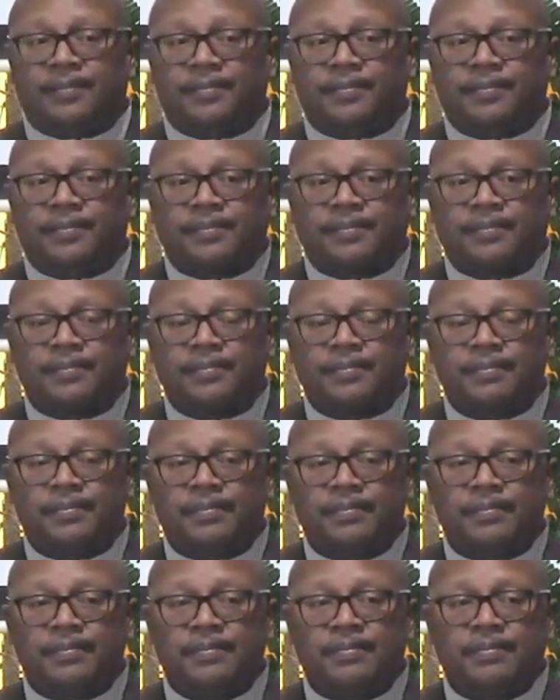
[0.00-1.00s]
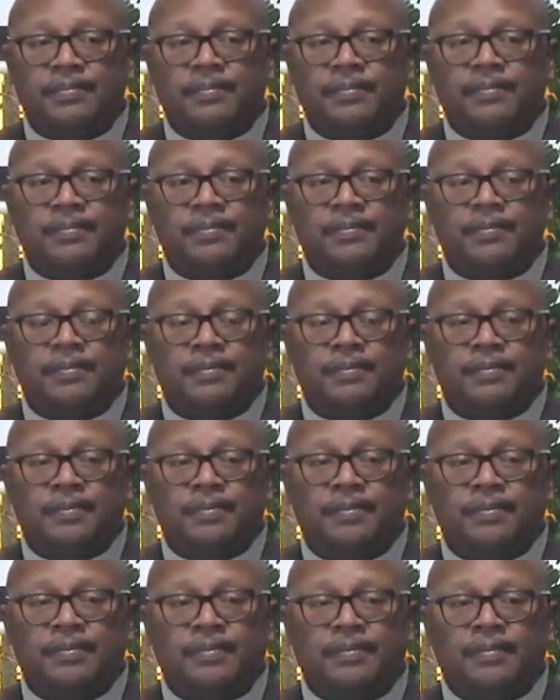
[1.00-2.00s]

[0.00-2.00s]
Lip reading: [no speech]